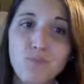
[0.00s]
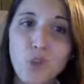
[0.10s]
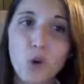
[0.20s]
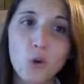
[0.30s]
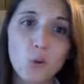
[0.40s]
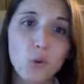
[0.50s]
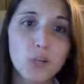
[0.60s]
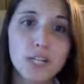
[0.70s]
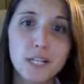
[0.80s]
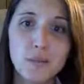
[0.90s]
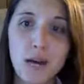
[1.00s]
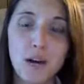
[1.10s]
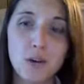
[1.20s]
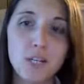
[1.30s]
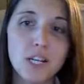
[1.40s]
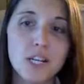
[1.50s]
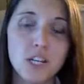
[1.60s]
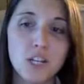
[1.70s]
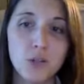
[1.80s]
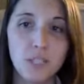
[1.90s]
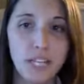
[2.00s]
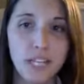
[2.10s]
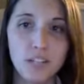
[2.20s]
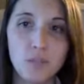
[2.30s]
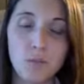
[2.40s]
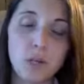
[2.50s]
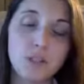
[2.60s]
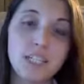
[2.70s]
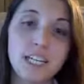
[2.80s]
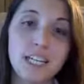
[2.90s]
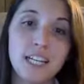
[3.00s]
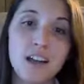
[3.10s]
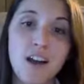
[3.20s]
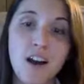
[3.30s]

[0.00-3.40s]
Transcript: or worried about, getting enough protein,